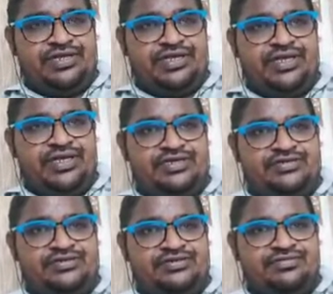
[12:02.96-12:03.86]
A
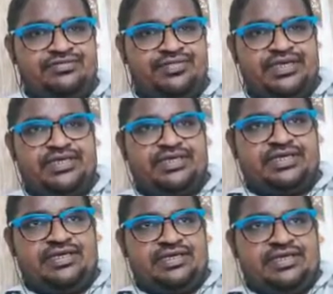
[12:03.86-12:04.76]
to B?
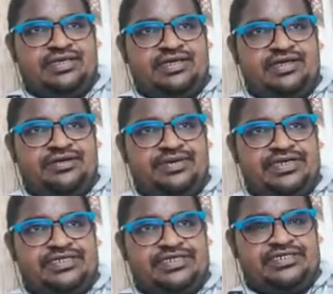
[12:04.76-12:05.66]
A to B
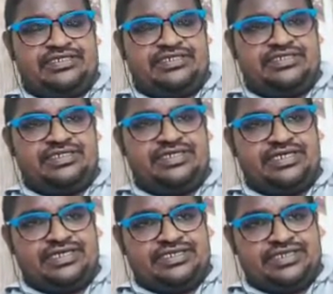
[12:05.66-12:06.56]
distance is
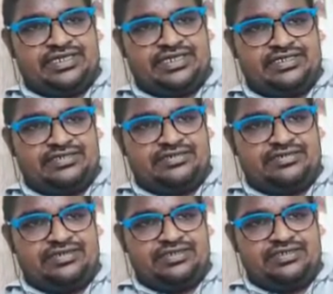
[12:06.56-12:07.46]
D3. So
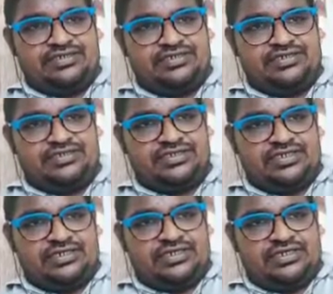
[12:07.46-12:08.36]
hence it is
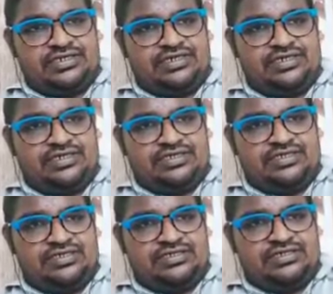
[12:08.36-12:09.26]

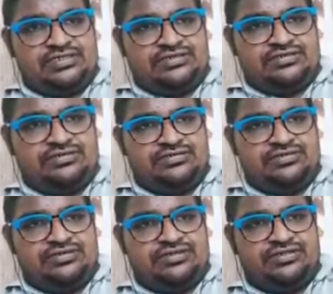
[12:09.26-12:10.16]
D3 to
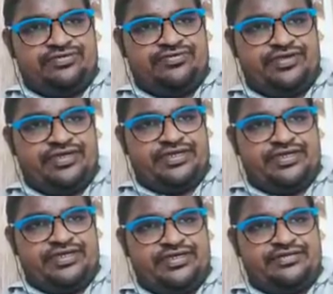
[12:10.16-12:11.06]

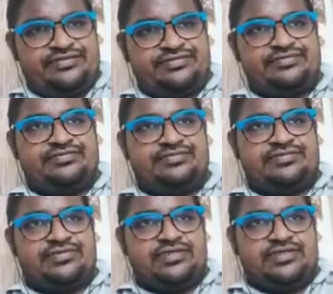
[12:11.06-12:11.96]
infinity
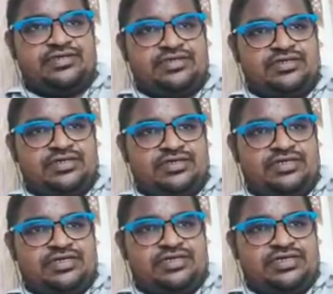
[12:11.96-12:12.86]

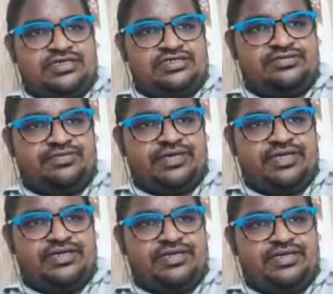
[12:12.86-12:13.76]
dx by
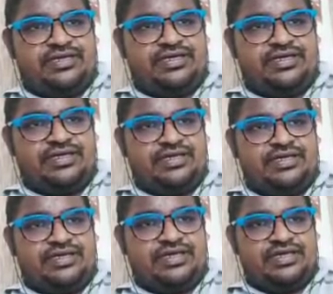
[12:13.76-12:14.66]

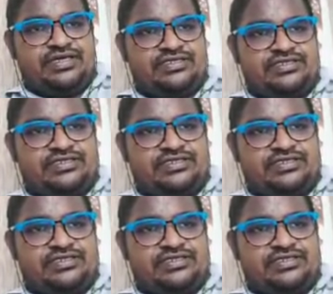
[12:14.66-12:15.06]
x.